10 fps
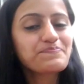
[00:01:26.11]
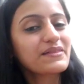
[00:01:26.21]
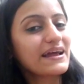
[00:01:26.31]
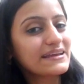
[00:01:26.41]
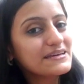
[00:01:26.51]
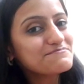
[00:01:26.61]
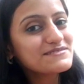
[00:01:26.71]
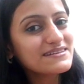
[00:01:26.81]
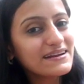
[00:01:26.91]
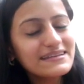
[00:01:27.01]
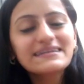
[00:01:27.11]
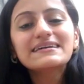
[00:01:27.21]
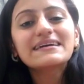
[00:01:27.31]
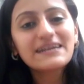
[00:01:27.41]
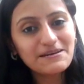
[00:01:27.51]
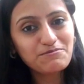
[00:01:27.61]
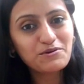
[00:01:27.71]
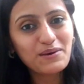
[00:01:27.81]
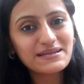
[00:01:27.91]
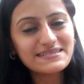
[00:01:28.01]
and keep studying, keep
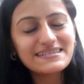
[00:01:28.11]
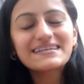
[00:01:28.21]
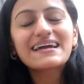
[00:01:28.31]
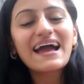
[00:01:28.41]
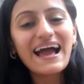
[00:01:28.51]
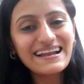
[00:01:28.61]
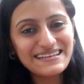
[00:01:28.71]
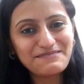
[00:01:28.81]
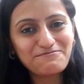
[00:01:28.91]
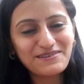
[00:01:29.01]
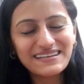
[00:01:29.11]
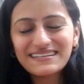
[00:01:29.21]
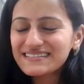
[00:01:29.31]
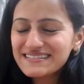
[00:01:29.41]
revising, and keep winning.